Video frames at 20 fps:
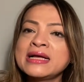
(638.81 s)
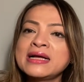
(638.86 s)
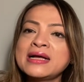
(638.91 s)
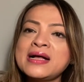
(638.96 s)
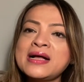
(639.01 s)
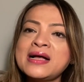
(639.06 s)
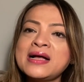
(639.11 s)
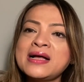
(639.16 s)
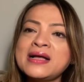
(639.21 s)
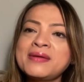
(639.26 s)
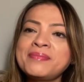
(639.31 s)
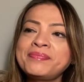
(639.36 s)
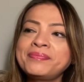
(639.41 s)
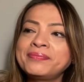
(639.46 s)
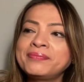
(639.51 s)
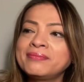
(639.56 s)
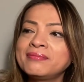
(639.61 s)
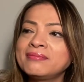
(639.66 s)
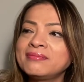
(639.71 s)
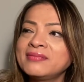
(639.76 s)

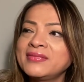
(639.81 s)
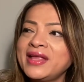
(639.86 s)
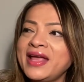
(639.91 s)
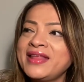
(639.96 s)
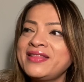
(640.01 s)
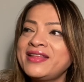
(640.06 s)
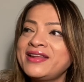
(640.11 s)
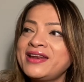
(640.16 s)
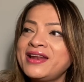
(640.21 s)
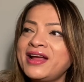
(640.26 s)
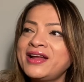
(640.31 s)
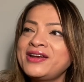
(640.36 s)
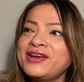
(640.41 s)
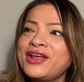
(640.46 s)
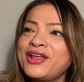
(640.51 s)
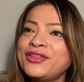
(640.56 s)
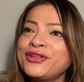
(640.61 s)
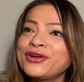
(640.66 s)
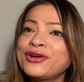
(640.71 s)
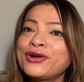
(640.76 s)
And then
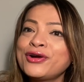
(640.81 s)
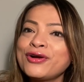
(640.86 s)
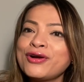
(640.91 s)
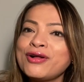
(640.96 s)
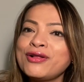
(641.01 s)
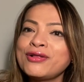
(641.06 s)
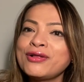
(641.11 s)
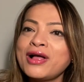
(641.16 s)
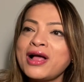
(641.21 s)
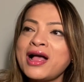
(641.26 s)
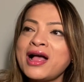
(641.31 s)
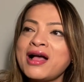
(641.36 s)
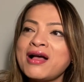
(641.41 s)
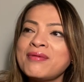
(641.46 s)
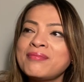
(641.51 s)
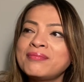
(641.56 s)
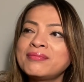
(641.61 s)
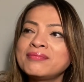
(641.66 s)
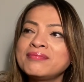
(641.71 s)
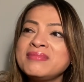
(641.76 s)
another girl,
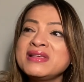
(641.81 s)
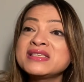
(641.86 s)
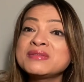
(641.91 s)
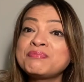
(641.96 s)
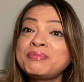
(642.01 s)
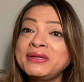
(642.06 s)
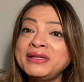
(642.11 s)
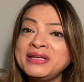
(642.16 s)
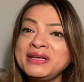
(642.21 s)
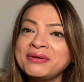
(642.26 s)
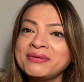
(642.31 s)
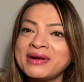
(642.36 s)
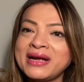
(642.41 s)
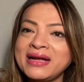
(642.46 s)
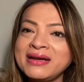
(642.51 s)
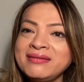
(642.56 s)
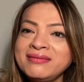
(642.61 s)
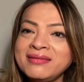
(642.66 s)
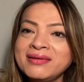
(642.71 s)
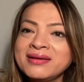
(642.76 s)
Miss Biliran,